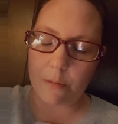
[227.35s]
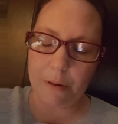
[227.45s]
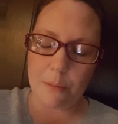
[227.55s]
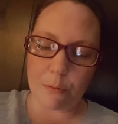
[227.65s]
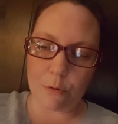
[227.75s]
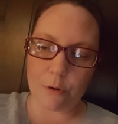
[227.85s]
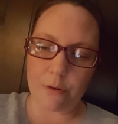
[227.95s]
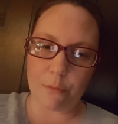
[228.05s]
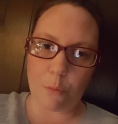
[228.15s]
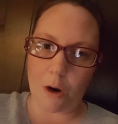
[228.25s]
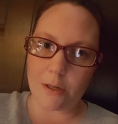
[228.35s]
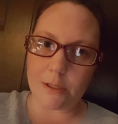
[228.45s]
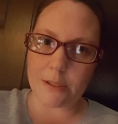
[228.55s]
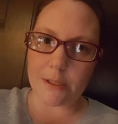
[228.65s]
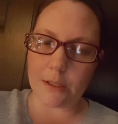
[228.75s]
people of
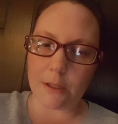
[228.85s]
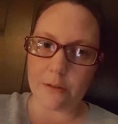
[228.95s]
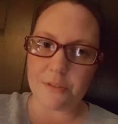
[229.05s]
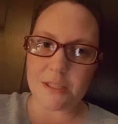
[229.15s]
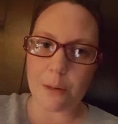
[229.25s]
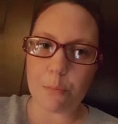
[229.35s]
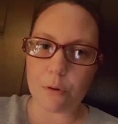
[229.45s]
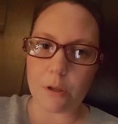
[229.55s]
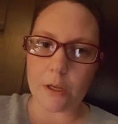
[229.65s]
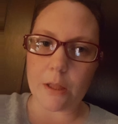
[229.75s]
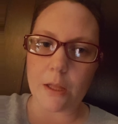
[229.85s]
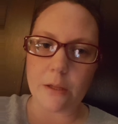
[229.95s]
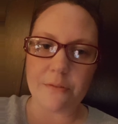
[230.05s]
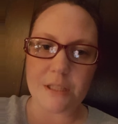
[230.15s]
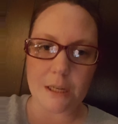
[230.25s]
Rwanda didn't live separately. They
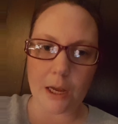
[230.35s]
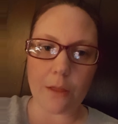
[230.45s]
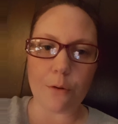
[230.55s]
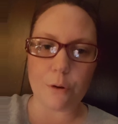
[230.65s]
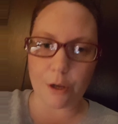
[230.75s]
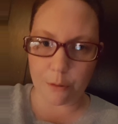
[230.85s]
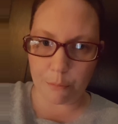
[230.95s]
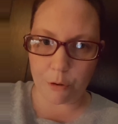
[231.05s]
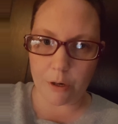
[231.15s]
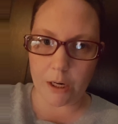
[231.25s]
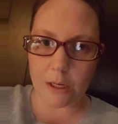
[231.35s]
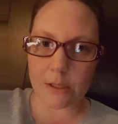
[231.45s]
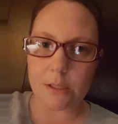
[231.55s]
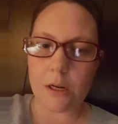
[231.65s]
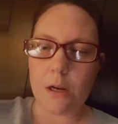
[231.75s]
lived together in
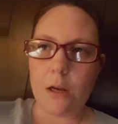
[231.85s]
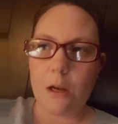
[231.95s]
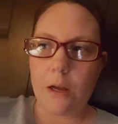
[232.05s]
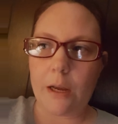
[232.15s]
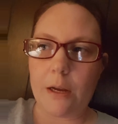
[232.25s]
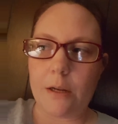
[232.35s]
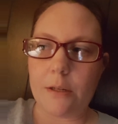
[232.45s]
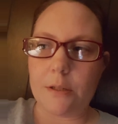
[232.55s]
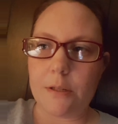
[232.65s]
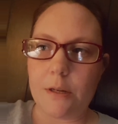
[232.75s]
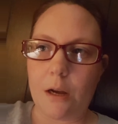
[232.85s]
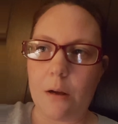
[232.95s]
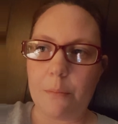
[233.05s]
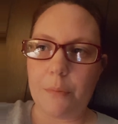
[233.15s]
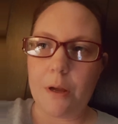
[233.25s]
communities, and
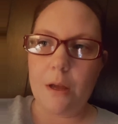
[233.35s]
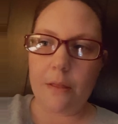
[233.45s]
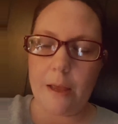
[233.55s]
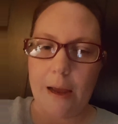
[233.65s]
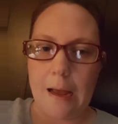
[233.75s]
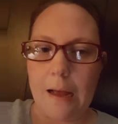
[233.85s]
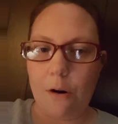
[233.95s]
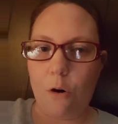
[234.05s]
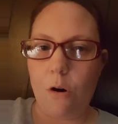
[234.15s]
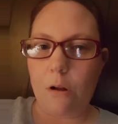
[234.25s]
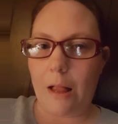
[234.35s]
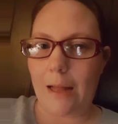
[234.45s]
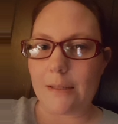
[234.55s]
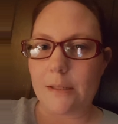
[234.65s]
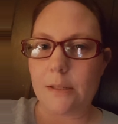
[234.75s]
they had all
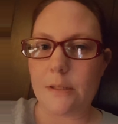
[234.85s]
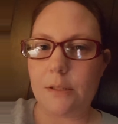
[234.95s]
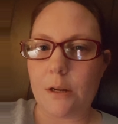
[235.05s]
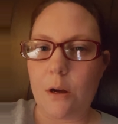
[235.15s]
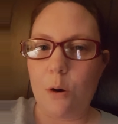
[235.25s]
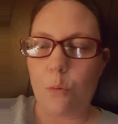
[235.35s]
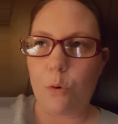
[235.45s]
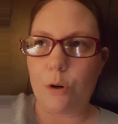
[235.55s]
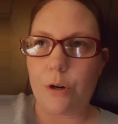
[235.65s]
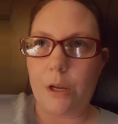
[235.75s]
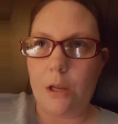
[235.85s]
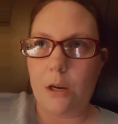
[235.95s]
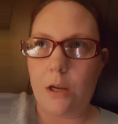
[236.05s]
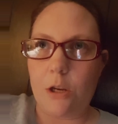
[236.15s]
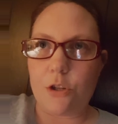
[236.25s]
classes were
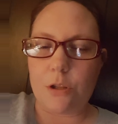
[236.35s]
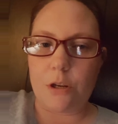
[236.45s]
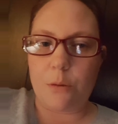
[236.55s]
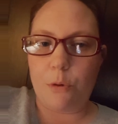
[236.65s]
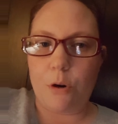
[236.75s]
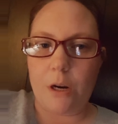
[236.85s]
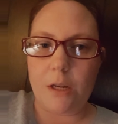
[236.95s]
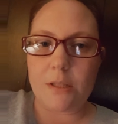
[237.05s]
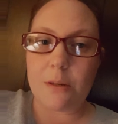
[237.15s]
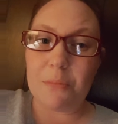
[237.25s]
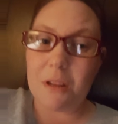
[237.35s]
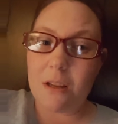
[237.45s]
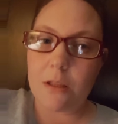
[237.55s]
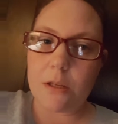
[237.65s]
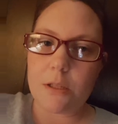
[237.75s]
in each of the communities.
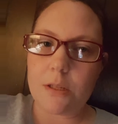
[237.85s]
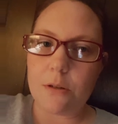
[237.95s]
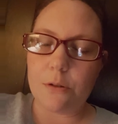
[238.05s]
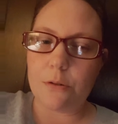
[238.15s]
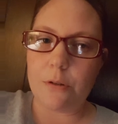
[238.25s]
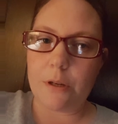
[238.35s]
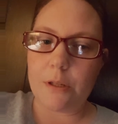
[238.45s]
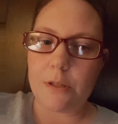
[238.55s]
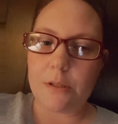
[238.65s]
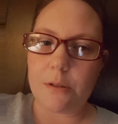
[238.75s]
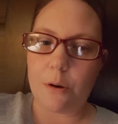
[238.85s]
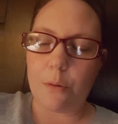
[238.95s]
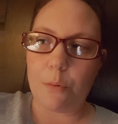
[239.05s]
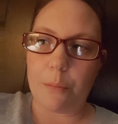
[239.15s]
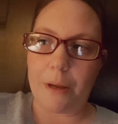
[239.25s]
Something that still is
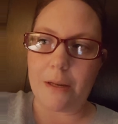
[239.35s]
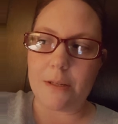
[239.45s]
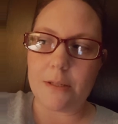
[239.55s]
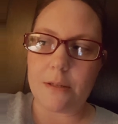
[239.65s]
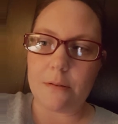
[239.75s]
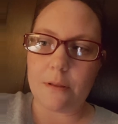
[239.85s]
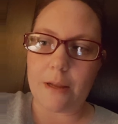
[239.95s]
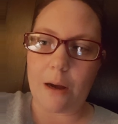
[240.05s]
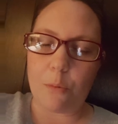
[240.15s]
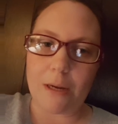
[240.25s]
remains that